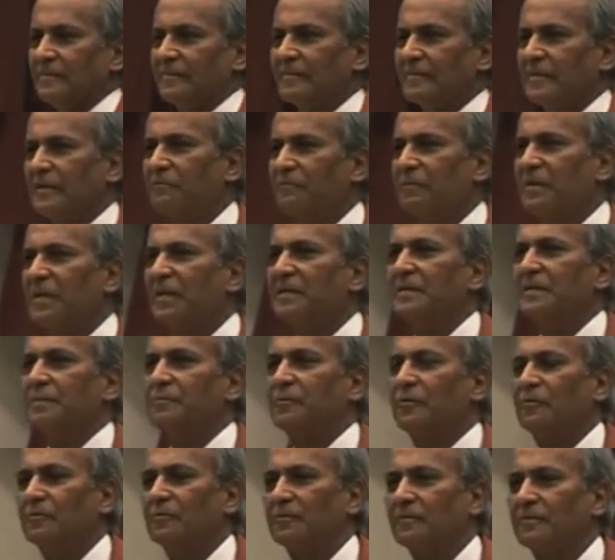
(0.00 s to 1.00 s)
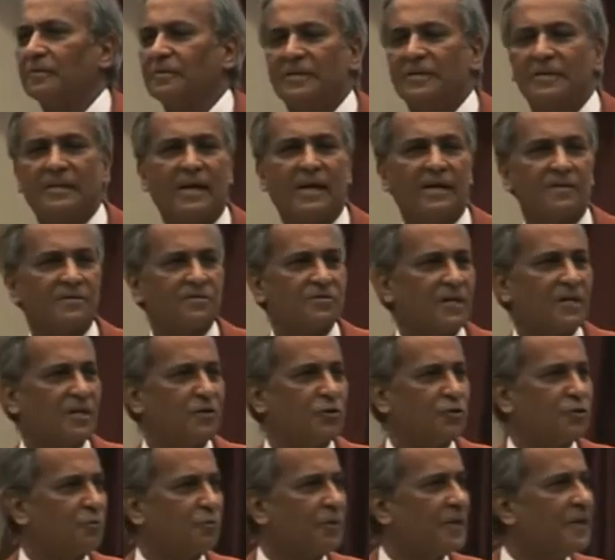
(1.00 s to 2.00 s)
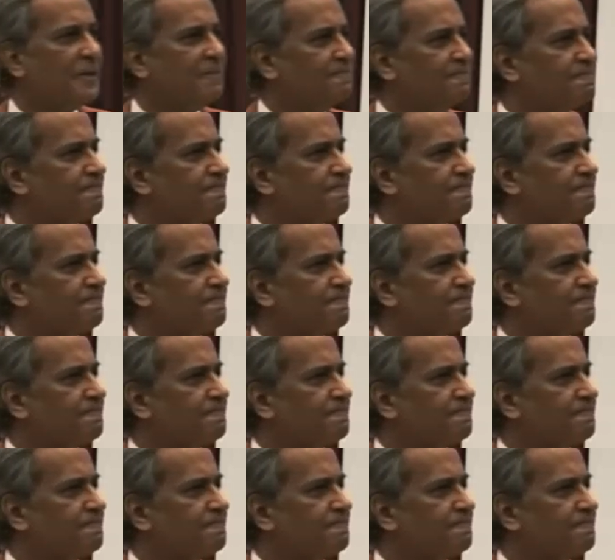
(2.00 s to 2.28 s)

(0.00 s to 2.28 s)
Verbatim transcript: that we hit upon in the last century.